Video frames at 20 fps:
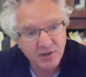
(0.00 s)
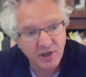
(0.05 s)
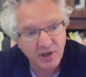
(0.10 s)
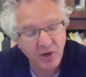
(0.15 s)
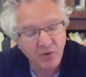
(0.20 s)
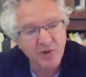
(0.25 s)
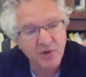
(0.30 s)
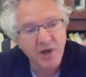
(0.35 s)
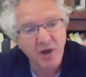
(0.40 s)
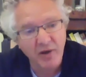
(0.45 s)

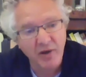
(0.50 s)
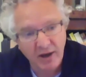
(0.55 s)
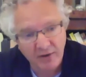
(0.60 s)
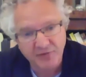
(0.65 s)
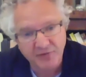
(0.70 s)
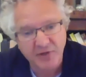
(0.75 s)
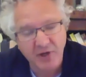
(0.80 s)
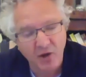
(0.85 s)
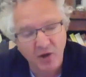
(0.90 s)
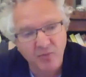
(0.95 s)
we don't have
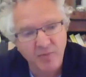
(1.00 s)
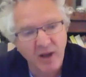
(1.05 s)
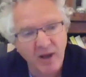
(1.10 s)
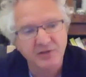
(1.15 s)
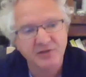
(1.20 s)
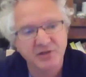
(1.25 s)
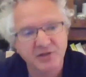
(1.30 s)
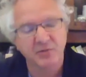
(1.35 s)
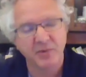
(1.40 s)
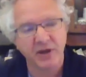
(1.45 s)
to go back
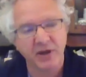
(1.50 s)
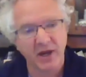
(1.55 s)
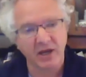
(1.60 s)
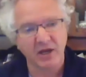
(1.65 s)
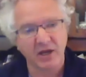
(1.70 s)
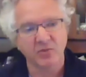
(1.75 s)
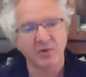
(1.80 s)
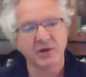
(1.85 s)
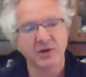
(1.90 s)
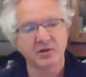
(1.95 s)
to the
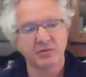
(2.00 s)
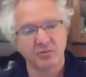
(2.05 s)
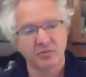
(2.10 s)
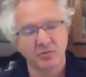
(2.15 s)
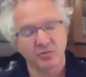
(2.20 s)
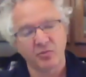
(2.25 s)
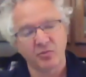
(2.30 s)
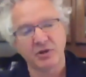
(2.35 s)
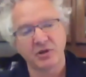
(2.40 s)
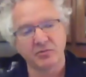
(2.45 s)
beginning. We can
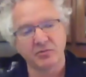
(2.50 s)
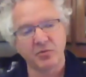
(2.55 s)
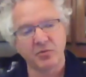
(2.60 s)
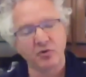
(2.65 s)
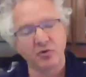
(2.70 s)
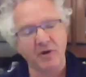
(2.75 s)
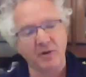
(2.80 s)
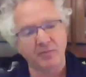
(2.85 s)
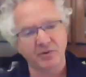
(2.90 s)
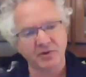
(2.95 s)

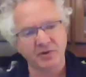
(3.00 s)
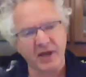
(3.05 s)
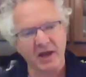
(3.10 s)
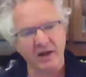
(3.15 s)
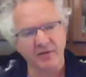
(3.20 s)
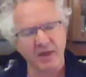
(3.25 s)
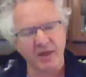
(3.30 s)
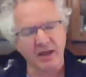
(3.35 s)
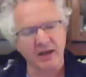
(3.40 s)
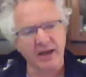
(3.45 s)
move up and
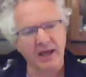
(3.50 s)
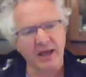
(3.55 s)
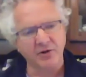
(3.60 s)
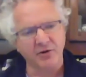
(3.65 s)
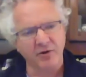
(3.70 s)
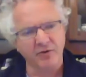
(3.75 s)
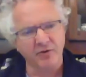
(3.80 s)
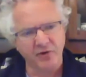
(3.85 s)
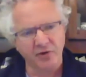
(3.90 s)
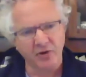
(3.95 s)
down that ladder,
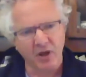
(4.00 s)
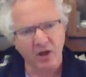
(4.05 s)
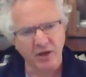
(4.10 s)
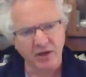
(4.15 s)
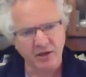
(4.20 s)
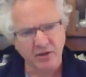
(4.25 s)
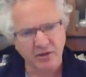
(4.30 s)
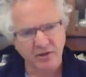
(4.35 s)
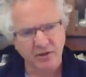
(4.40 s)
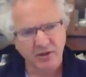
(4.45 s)
if you like.
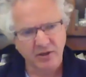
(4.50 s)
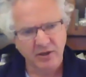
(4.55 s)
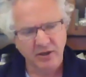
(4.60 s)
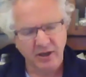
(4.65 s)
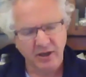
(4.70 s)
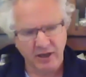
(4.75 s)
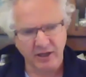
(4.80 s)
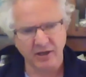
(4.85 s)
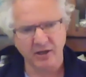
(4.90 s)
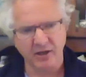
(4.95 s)

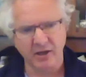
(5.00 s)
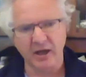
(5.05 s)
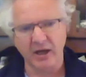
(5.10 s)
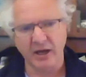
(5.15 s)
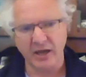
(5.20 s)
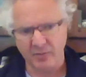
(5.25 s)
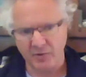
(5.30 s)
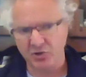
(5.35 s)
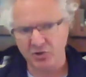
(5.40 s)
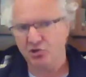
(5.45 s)
And
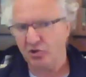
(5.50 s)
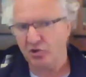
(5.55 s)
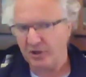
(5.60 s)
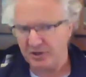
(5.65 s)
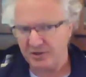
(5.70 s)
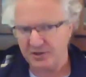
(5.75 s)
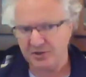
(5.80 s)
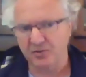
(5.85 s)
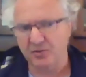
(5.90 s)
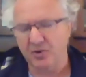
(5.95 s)
imagery
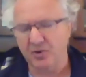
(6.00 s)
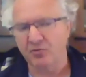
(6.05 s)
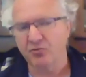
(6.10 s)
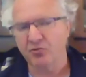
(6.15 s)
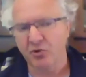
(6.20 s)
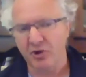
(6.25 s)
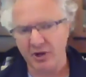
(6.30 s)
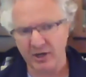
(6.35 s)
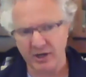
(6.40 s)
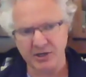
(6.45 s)
is a
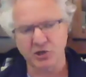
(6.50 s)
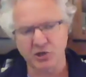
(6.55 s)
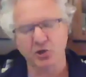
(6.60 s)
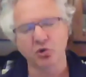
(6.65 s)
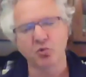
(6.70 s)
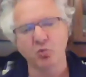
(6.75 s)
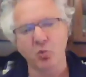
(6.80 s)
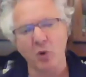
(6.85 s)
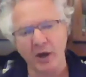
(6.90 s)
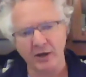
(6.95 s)
really
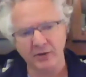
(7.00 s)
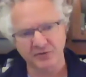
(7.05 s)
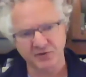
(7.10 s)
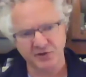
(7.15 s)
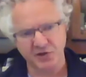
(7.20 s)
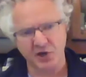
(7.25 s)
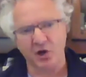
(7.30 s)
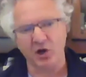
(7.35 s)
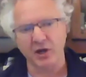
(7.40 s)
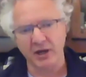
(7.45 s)
good way of
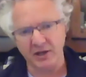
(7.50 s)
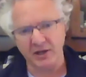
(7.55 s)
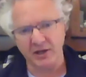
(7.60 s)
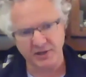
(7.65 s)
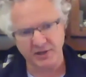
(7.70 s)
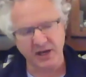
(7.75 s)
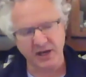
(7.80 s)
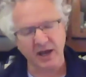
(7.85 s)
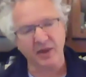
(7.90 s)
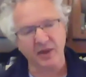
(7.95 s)
tying it
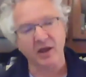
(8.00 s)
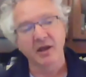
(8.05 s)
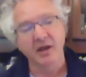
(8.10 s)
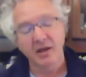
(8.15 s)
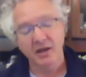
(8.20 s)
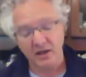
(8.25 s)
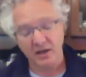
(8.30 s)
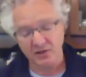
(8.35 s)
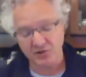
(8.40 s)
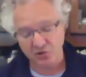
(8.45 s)
together.
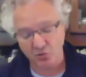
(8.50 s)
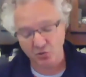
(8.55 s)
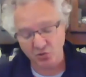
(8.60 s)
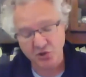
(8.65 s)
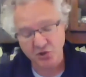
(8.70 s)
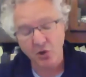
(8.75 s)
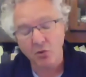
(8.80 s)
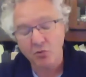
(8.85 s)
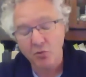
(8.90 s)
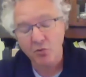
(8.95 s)
It's
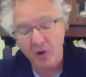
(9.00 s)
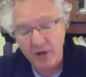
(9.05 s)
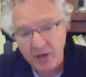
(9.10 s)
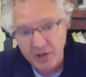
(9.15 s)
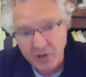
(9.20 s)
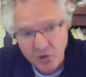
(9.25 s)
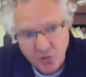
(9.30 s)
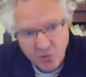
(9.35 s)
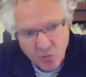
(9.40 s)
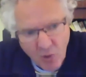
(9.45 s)
also a really
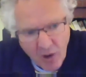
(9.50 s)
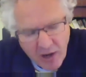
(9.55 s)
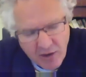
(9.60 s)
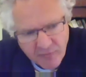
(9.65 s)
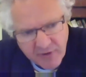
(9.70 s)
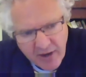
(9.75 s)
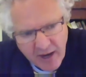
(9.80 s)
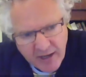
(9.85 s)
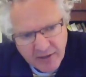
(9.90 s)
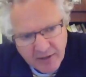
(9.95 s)
good way of
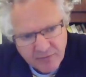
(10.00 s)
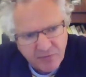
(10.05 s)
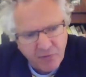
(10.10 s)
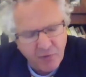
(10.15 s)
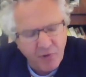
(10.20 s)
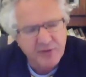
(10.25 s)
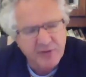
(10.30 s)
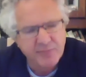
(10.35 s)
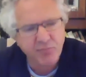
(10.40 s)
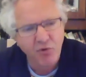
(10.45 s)
getting
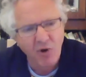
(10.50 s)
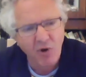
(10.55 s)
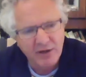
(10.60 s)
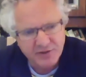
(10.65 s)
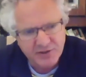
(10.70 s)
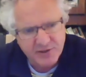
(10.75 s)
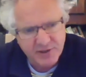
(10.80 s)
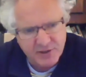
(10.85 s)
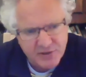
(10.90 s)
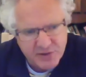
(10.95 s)
free
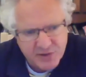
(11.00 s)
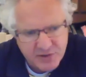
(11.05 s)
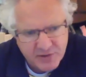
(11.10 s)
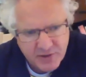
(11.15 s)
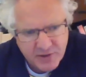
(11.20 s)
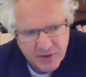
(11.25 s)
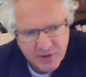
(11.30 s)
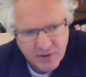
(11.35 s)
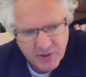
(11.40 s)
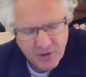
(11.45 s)
practice
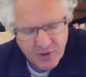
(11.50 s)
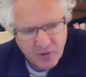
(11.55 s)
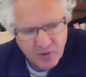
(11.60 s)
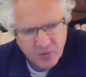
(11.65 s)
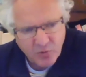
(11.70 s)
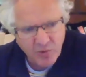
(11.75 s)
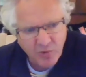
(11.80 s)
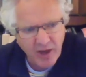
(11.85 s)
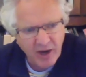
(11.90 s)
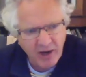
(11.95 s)

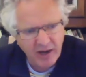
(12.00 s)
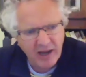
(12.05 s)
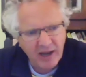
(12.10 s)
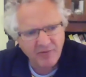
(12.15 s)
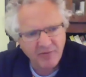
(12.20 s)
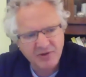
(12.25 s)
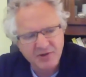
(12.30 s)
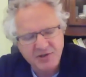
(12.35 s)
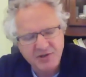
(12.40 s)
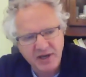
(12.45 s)
without
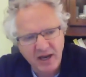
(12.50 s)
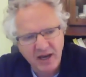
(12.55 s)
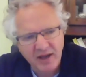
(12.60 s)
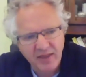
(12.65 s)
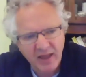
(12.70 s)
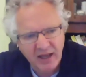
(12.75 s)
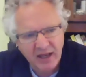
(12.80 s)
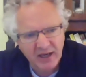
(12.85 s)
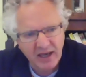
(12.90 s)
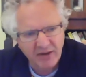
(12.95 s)
having to get
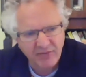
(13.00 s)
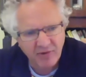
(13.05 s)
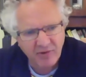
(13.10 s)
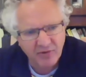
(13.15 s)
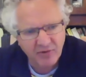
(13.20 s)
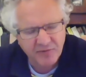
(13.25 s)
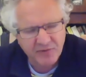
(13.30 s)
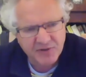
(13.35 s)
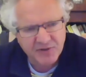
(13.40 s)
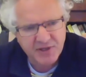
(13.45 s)
that level
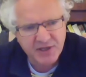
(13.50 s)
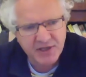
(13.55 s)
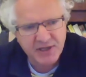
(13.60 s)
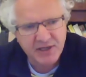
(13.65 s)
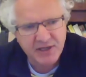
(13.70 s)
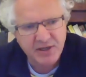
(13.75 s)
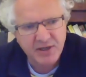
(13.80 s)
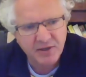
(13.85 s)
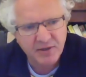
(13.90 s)
of fatigue.